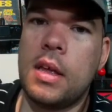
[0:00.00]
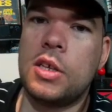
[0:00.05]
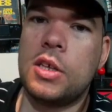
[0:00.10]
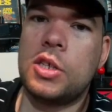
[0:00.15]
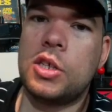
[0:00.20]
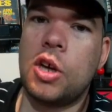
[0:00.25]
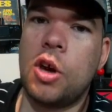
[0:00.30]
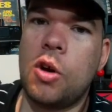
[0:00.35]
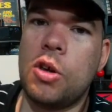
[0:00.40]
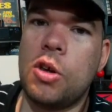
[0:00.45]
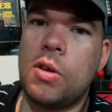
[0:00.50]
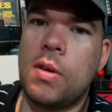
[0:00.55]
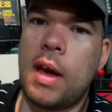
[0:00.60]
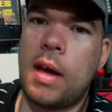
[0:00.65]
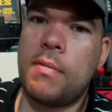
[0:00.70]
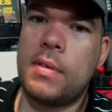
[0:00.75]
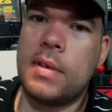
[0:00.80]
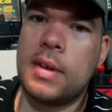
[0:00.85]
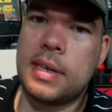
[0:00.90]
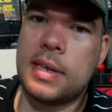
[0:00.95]
So you
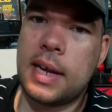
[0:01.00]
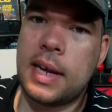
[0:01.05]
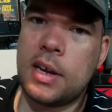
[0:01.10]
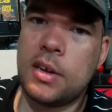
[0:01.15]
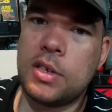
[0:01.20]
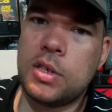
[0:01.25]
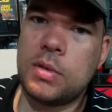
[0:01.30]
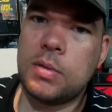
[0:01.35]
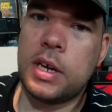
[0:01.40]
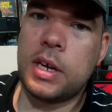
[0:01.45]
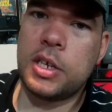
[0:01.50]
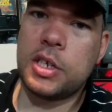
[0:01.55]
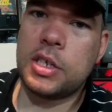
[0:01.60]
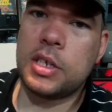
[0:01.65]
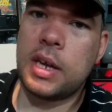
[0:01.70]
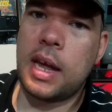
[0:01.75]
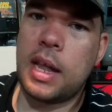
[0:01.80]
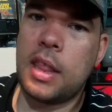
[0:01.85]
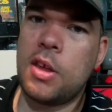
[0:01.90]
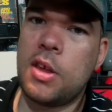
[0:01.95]
have the Nintendo Switch,
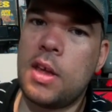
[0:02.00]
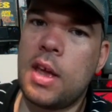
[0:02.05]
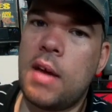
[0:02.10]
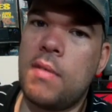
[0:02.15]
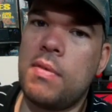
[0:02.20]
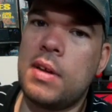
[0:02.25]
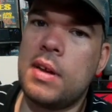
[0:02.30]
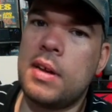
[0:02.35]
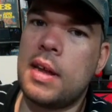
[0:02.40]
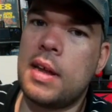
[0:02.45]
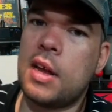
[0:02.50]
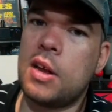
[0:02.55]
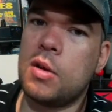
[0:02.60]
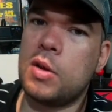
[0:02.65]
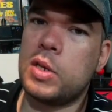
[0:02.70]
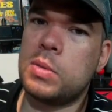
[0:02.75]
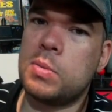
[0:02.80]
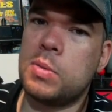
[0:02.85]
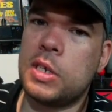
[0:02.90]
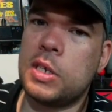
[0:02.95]
and then you have the Nintendo
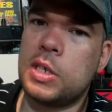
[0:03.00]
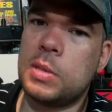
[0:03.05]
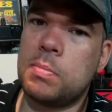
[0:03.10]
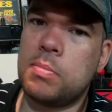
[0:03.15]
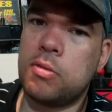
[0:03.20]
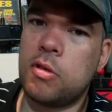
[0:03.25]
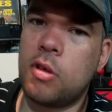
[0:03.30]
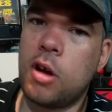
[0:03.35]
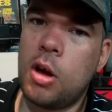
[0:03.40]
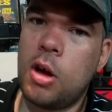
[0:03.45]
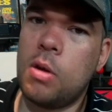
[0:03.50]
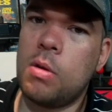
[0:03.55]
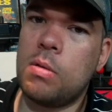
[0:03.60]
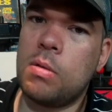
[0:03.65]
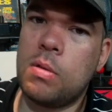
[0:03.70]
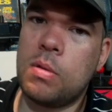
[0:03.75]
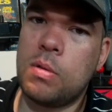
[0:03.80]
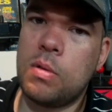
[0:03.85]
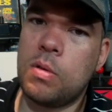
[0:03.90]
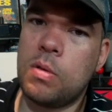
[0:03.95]
Switch Pro
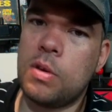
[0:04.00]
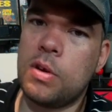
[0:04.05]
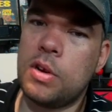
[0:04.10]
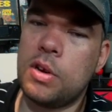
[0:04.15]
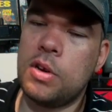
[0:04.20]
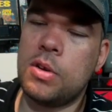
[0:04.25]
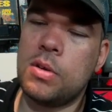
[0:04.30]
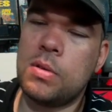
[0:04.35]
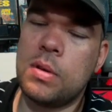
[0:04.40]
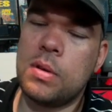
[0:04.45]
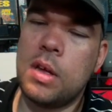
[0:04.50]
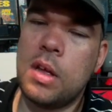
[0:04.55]
or new,